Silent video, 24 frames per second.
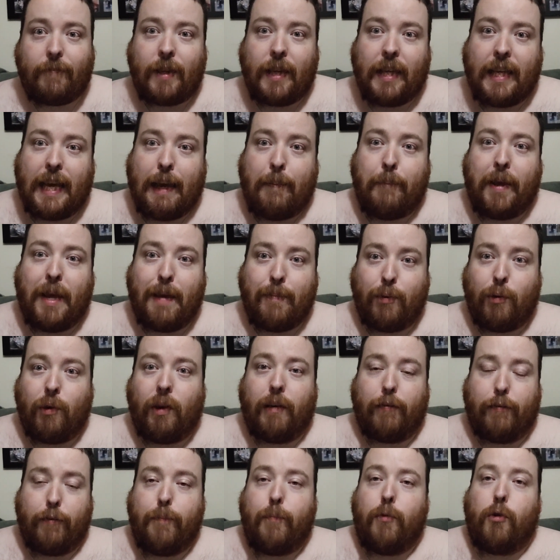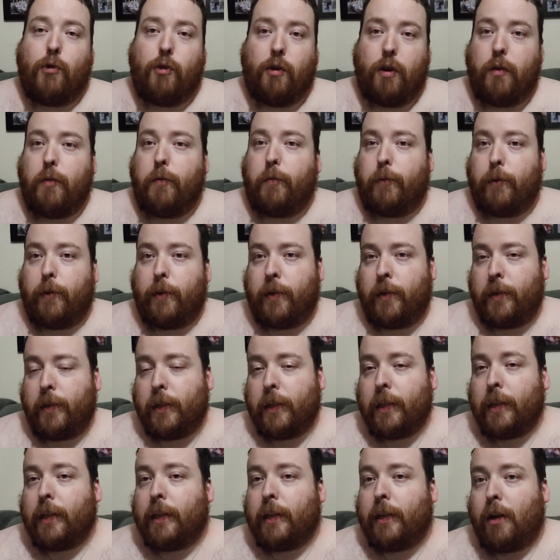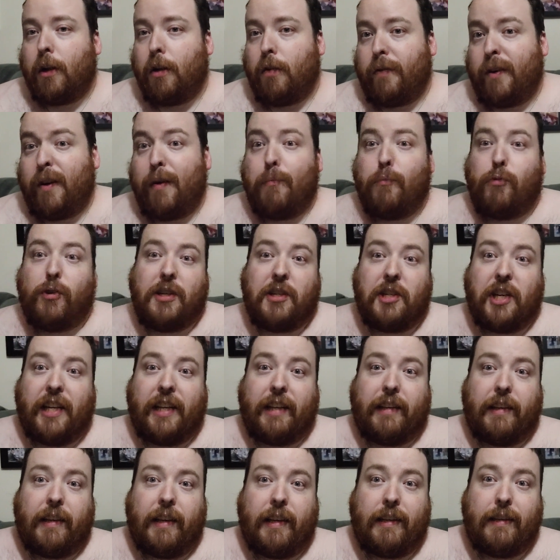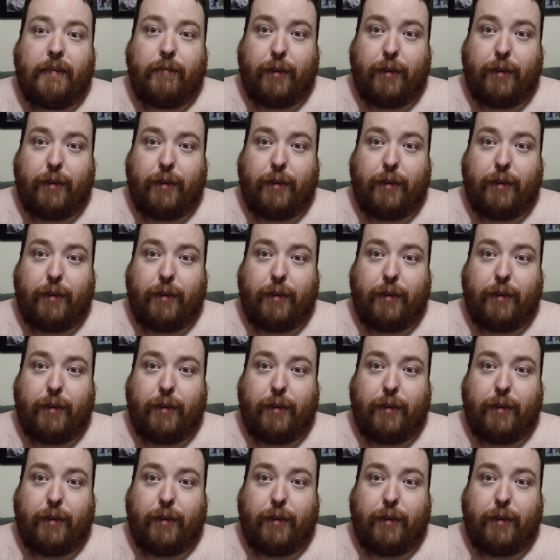yeah, people love him more over Umbridge any day.